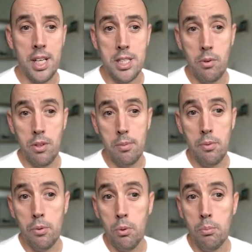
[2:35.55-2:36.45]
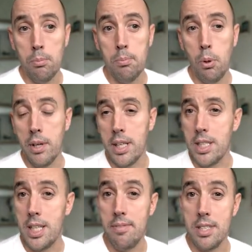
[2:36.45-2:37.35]
So we're at
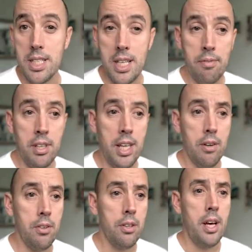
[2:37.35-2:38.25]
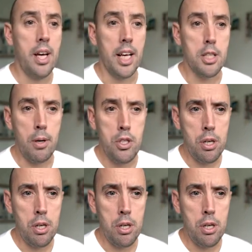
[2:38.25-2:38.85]
0.77 there on exposure.